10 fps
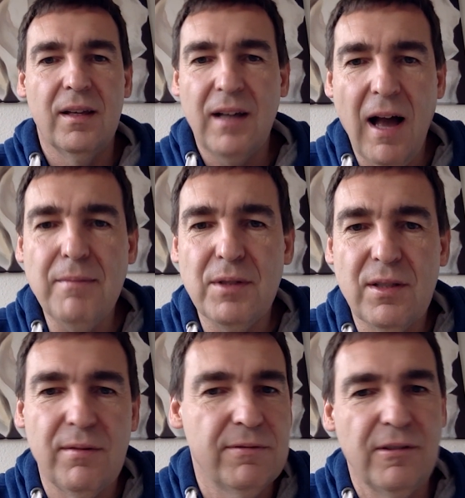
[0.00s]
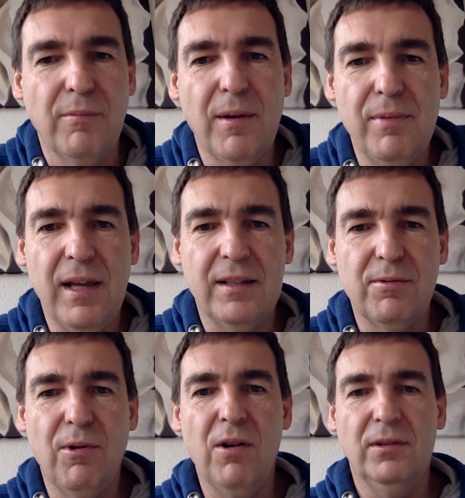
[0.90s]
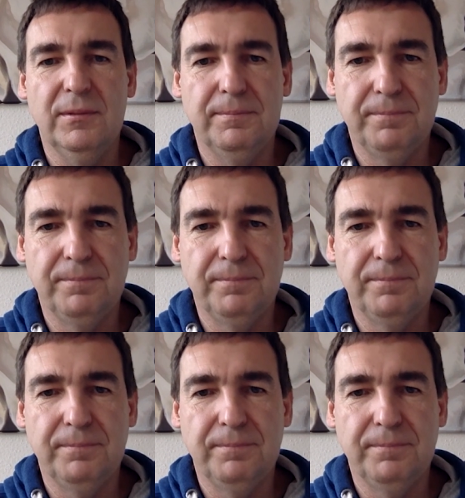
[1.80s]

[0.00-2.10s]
comes from a black swan.